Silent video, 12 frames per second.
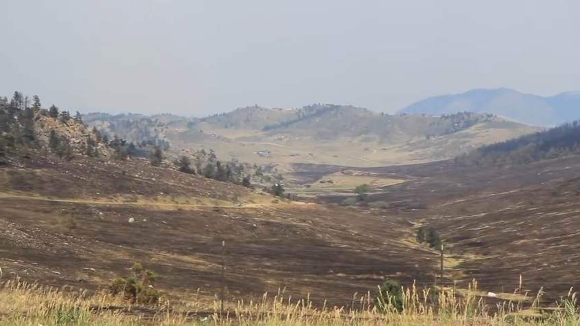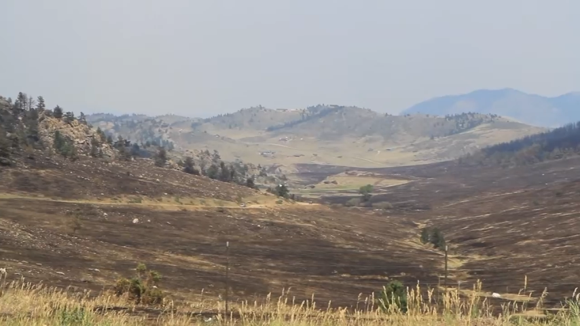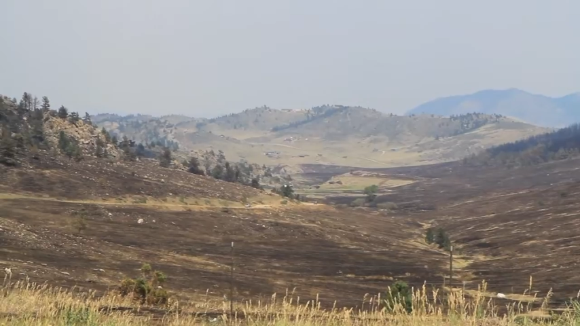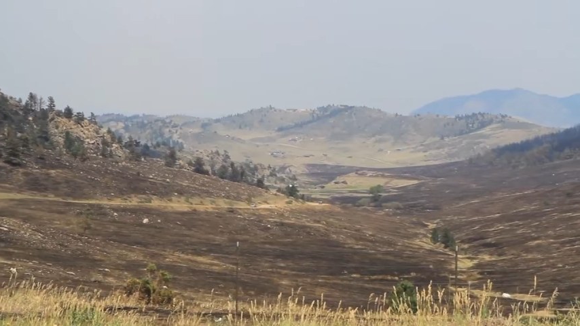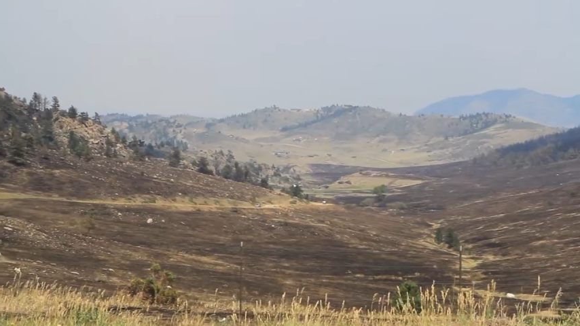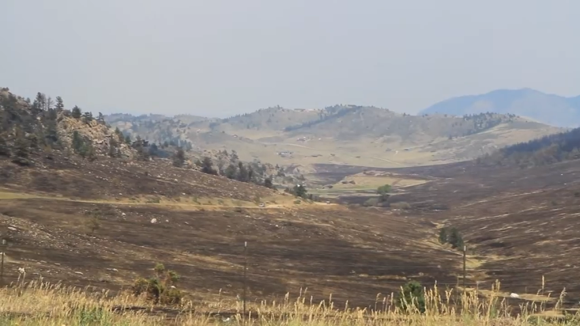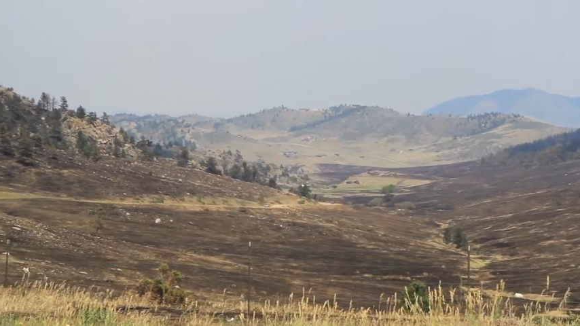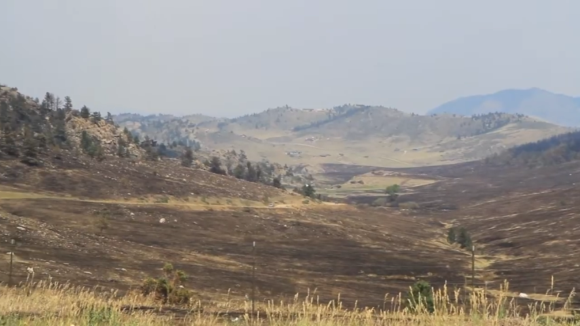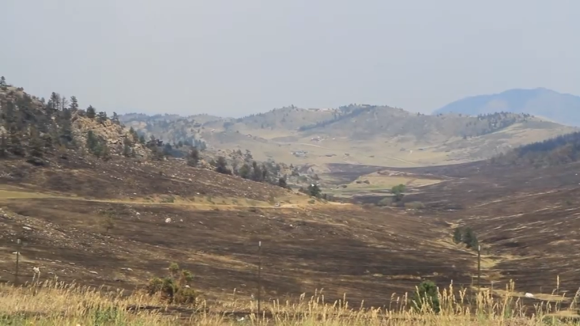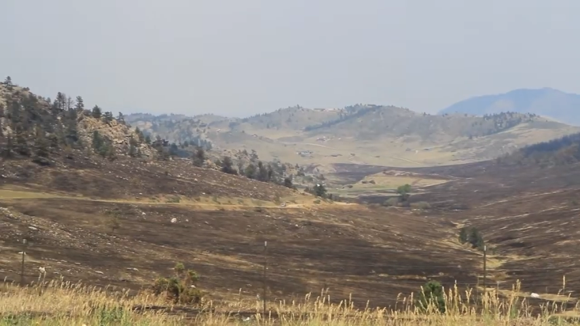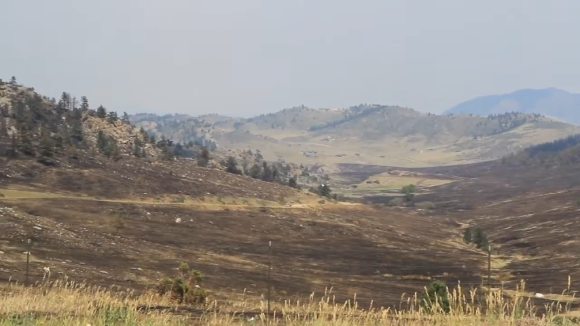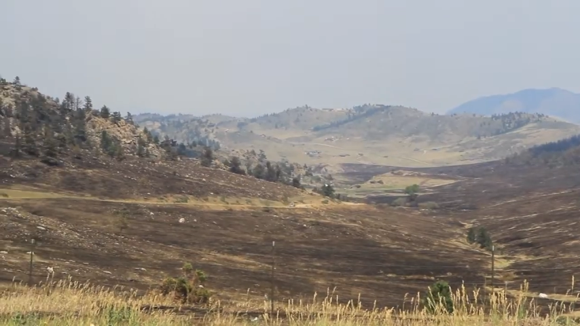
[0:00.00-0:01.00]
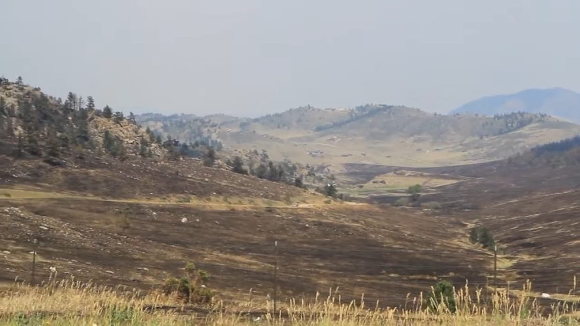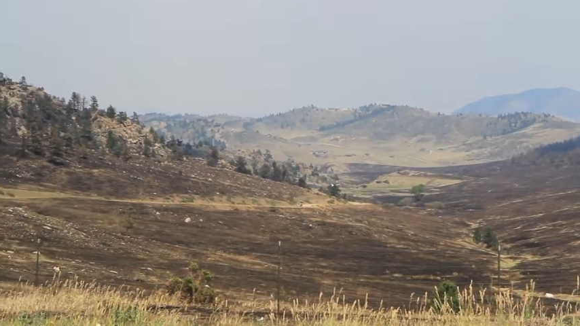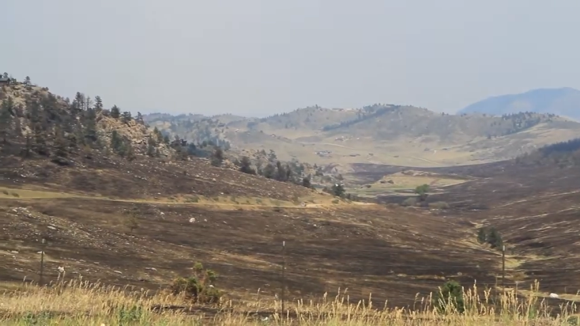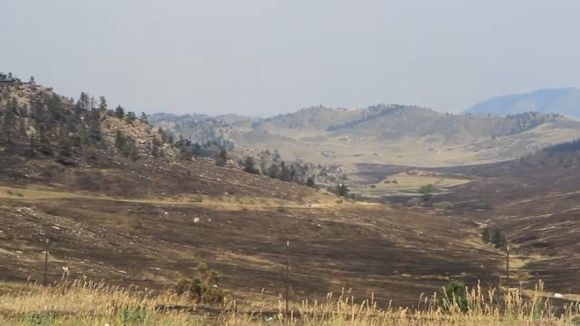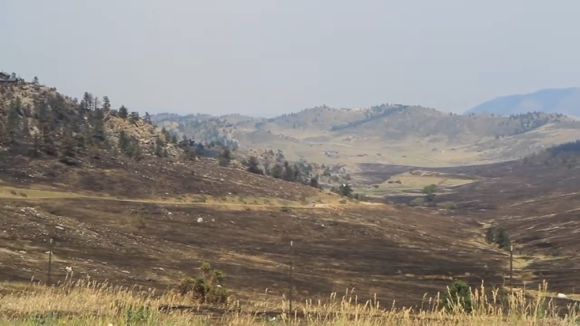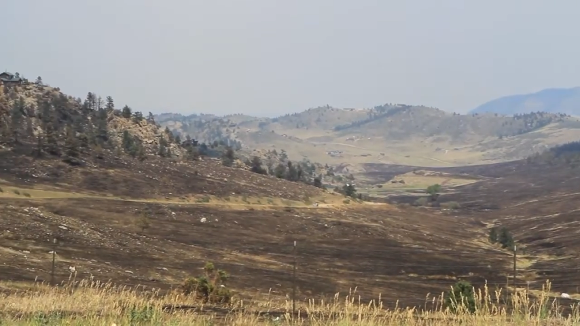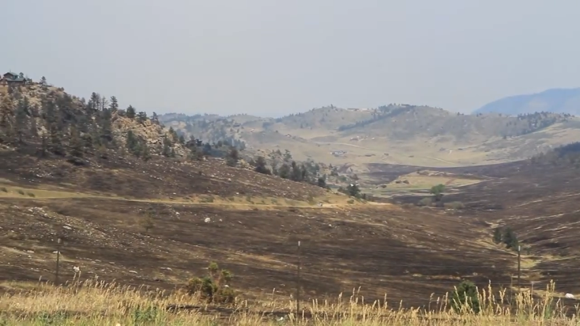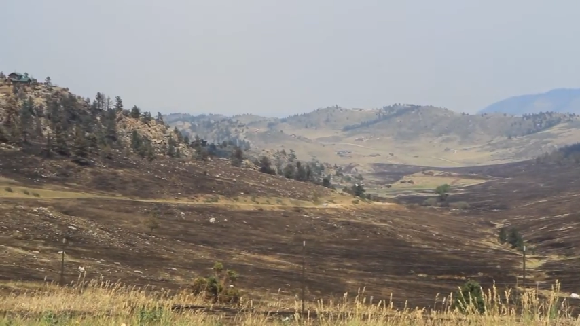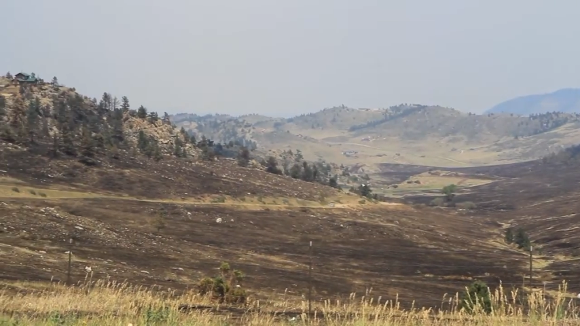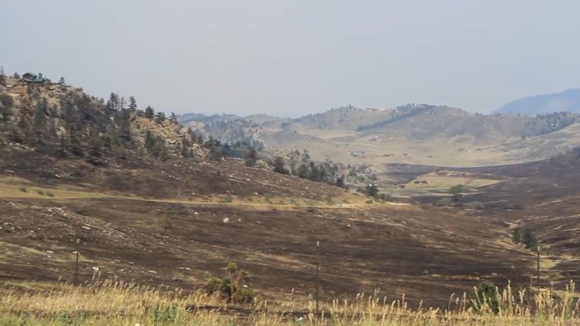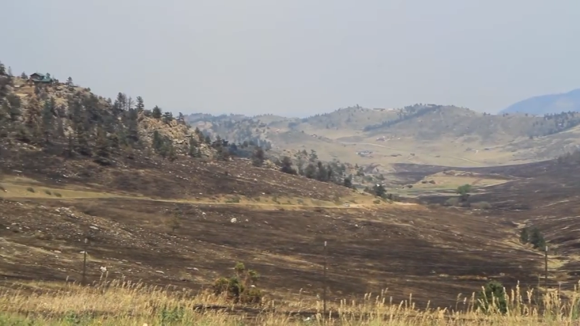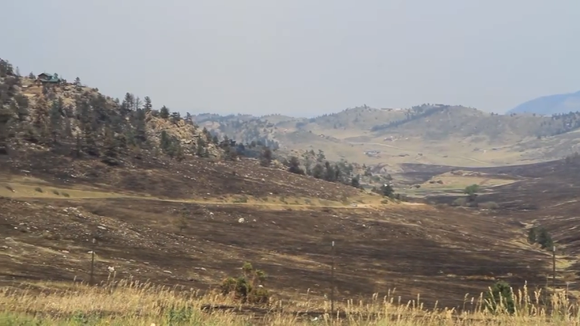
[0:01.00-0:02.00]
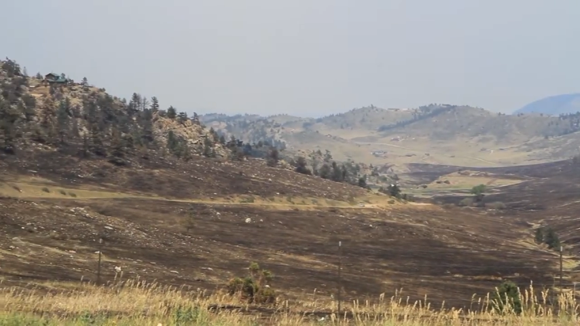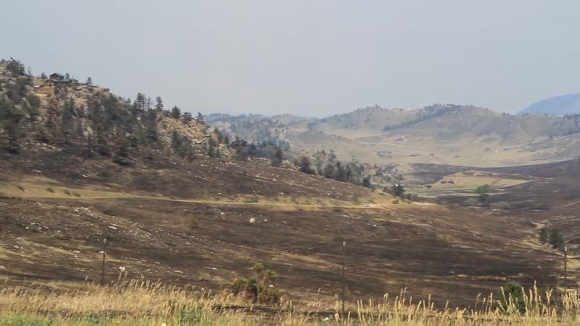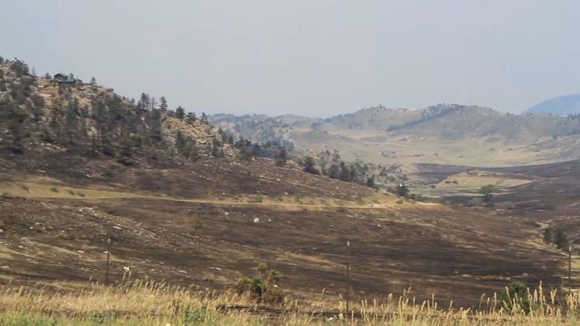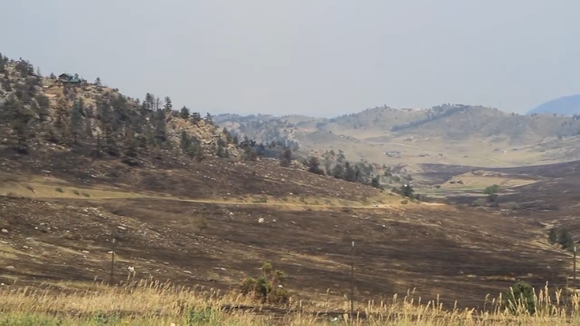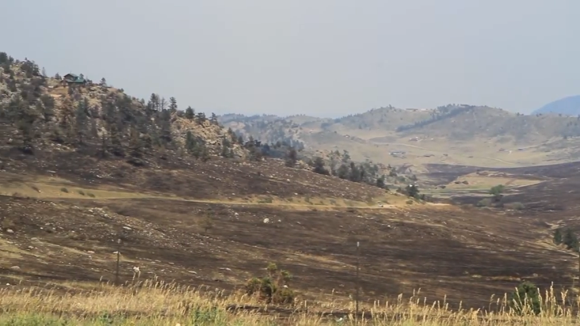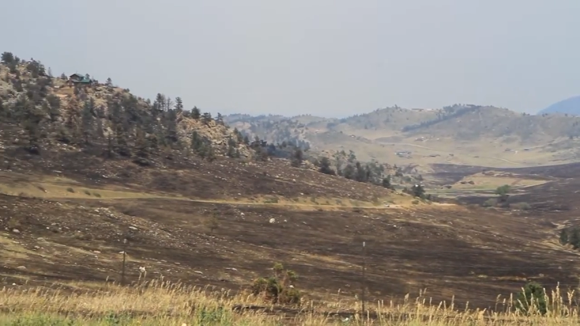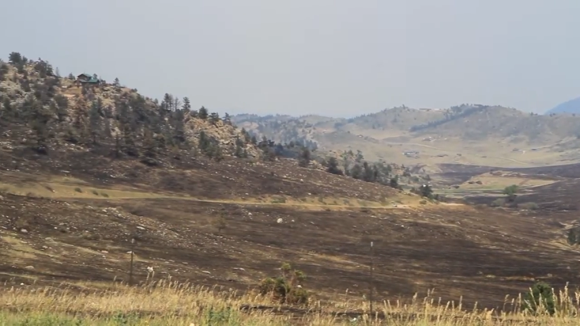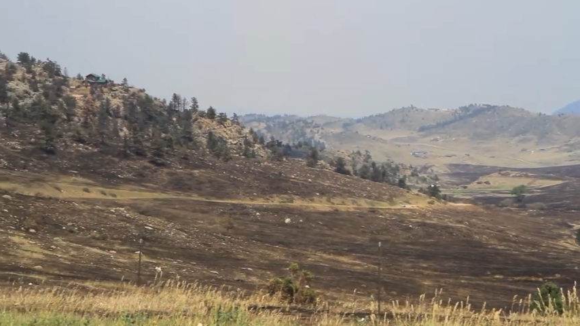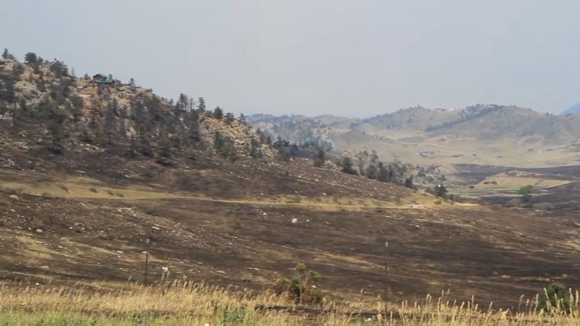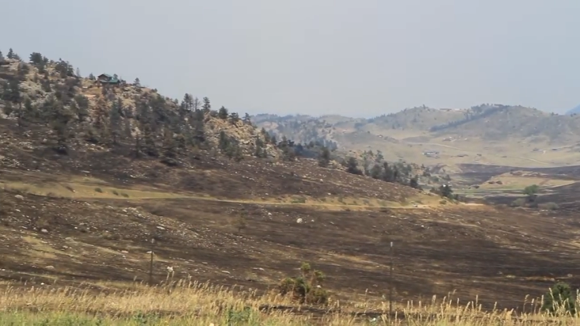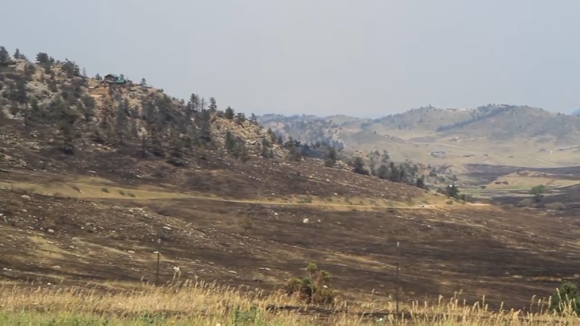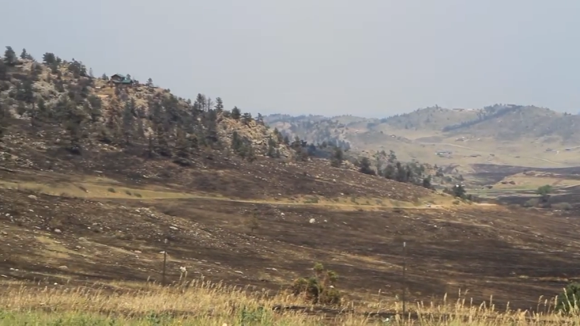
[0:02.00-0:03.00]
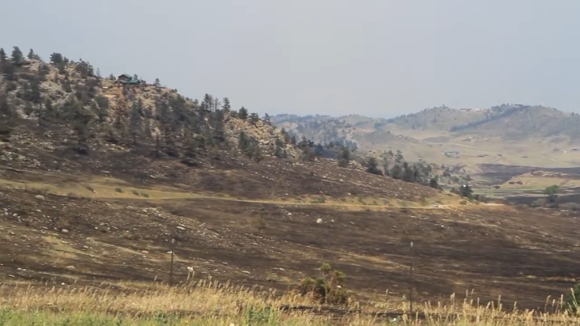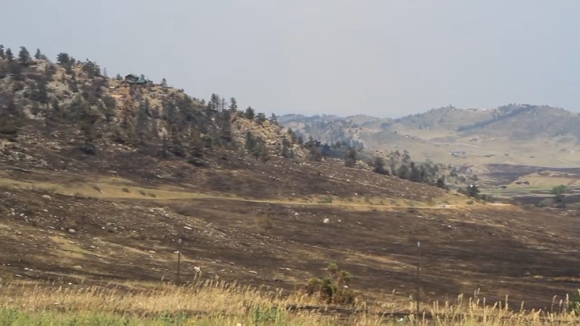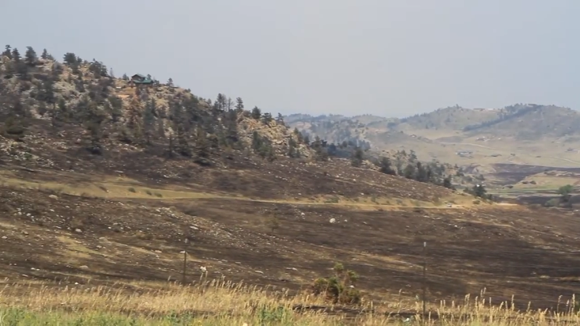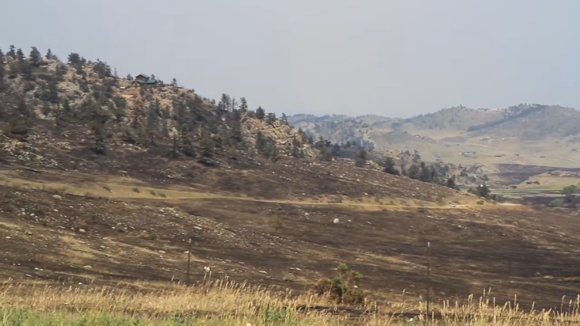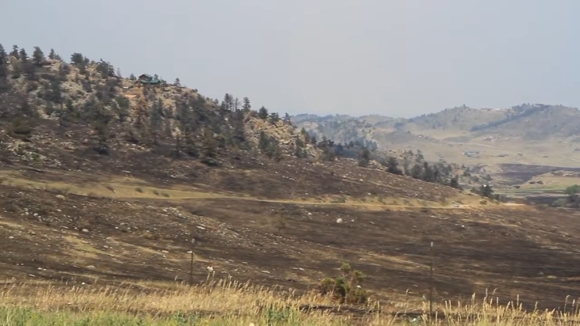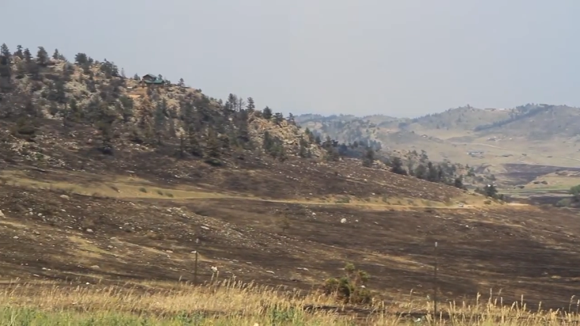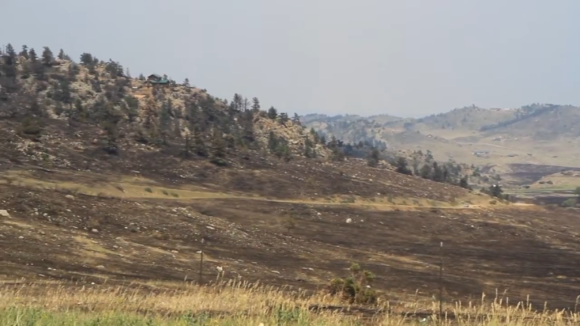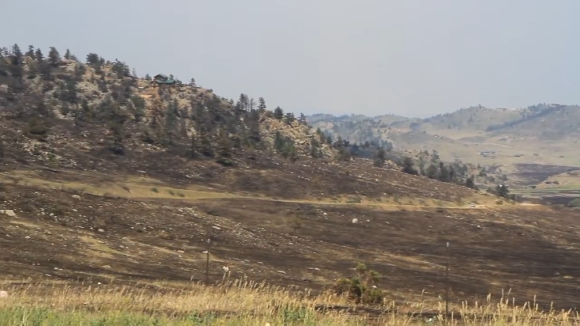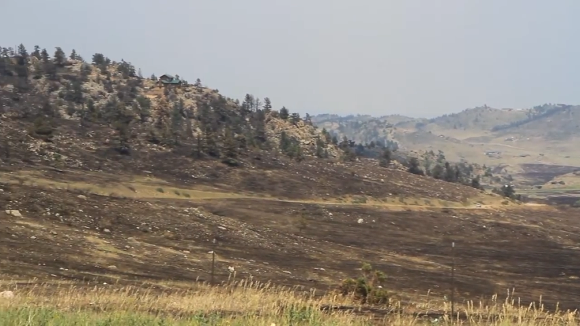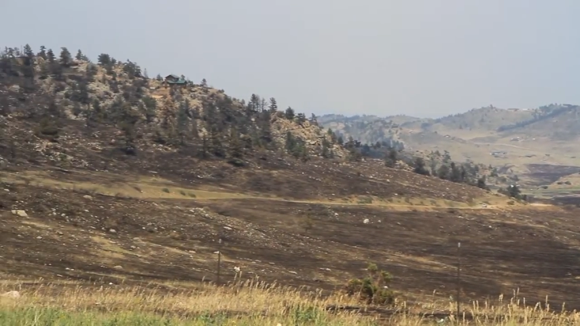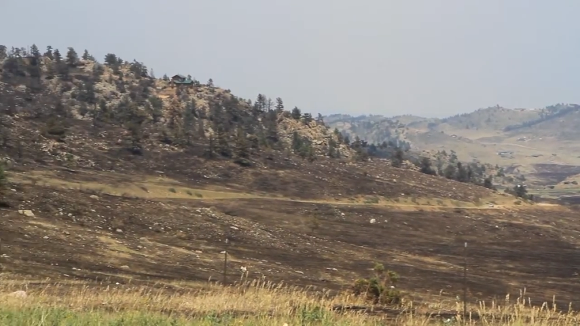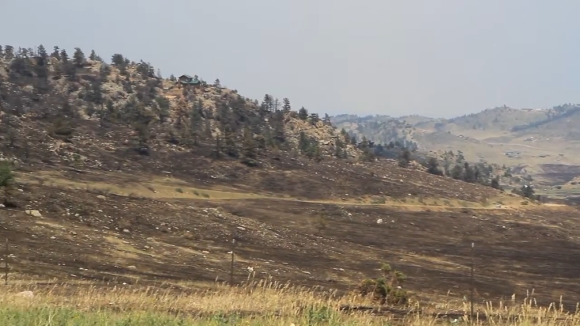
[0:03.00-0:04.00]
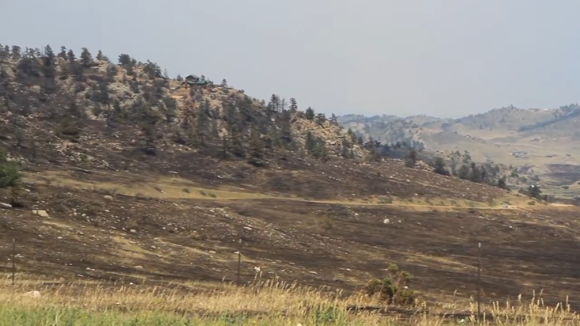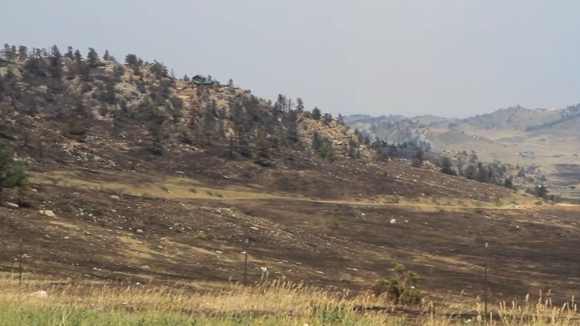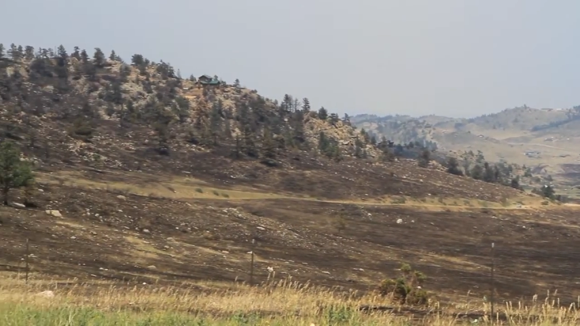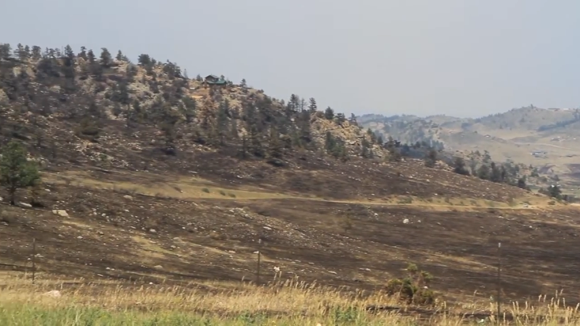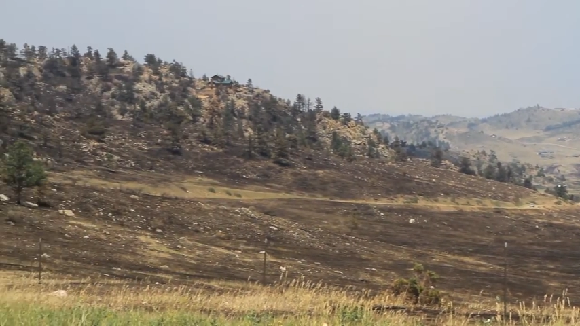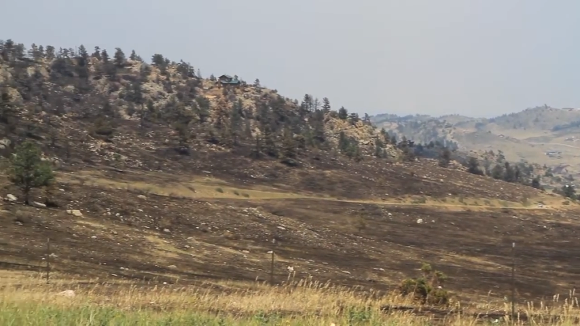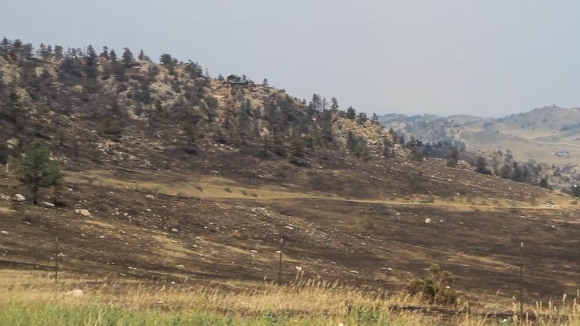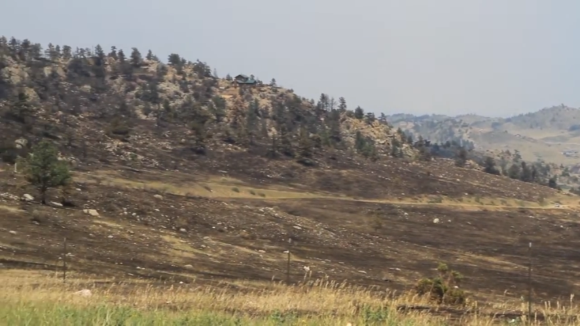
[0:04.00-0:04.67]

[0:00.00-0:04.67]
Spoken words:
Nobody's mouth can be seen.